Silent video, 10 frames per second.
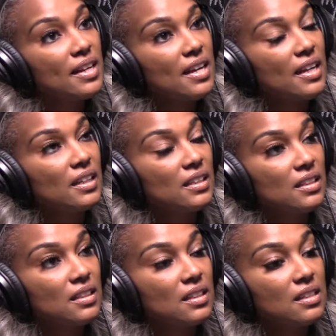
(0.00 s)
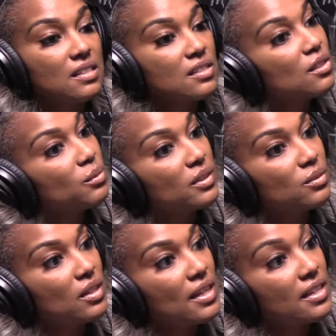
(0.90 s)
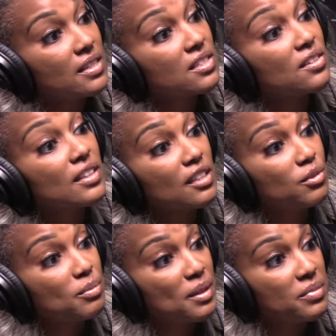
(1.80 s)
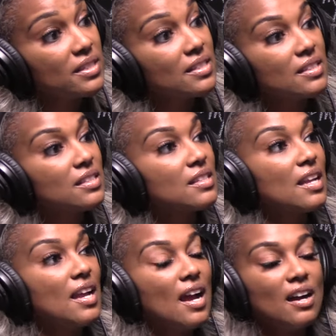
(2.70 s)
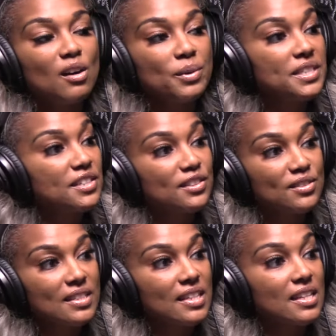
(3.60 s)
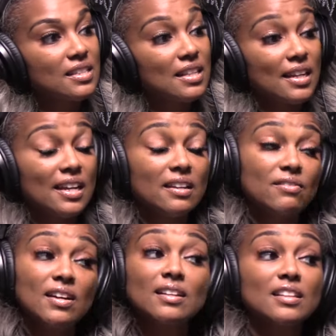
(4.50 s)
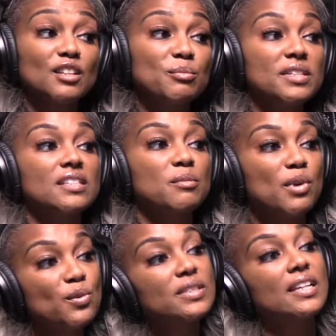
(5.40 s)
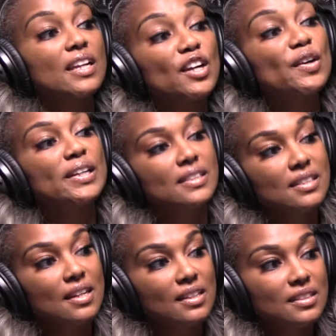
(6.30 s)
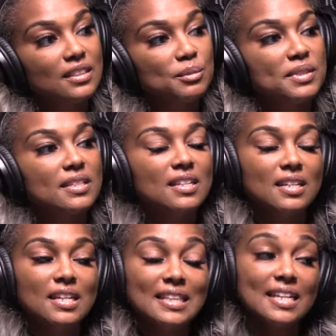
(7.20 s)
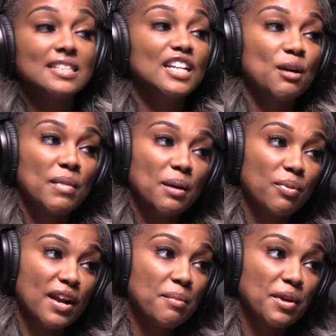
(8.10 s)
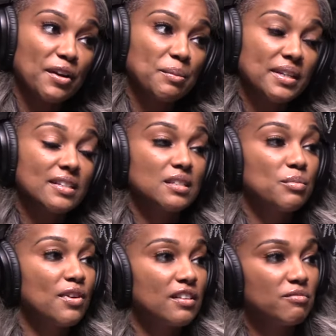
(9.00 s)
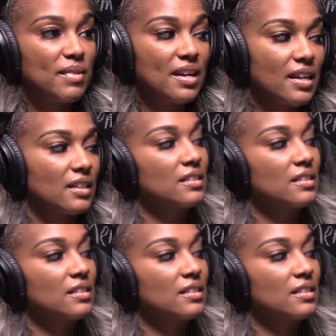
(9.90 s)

I uh, consult with externally with my business, I always share those links. Like, hey, follow them because they're posting current scholarships. Yes, That's not my primary, but it is a part of my